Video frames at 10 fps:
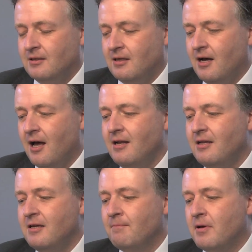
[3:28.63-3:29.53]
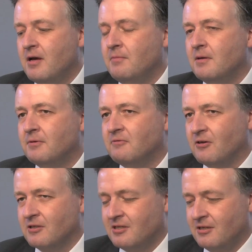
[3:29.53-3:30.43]
highly impermeable
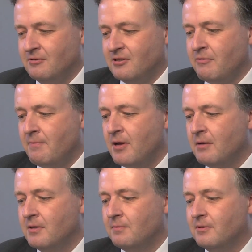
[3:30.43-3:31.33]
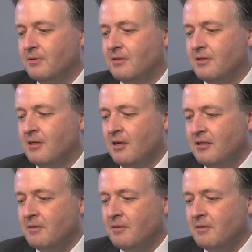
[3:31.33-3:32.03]
rocks, so, so impermeable that the,